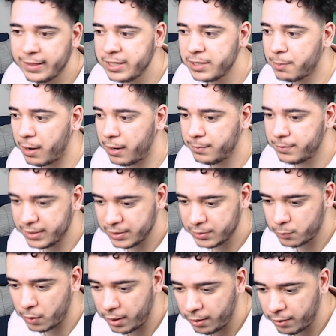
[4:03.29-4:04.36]
these problems as
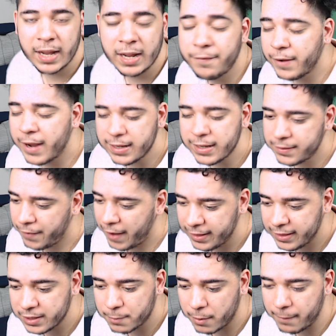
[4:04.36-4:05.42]
well. And if you guys have
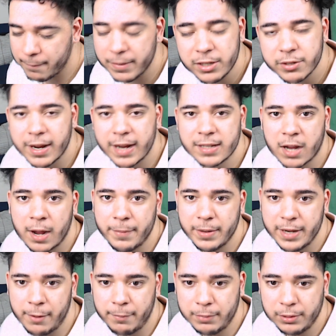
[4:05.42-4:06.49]
had this problem, make sure you guys
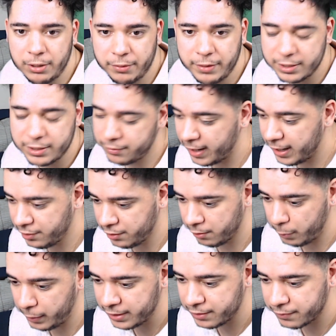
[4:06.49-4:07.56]
comment down below that you got your
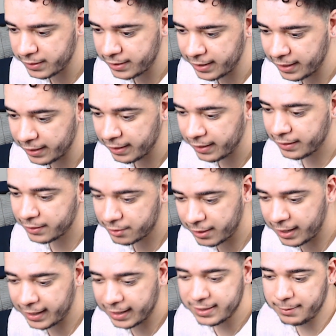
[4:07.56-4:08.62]
wins reset. So
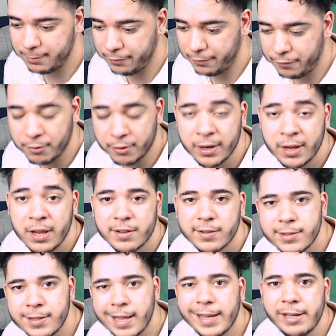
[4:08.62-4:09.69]
like I said before,
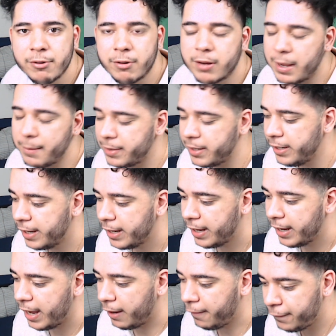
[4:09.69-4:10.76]
so that Hinokami
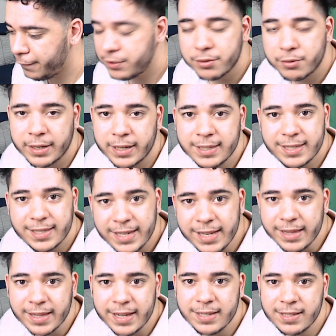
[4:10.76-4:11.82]
official can see
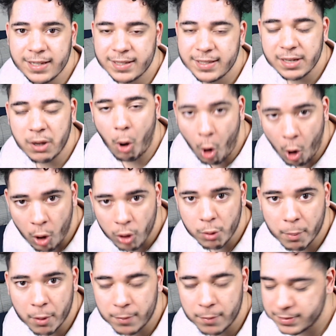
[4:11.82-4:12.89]
this and see all the
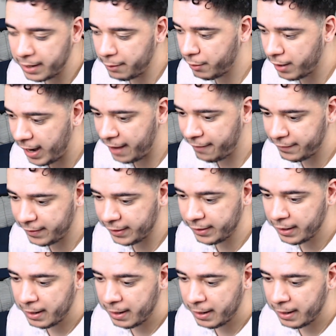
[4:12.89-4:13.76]
problems that we're having.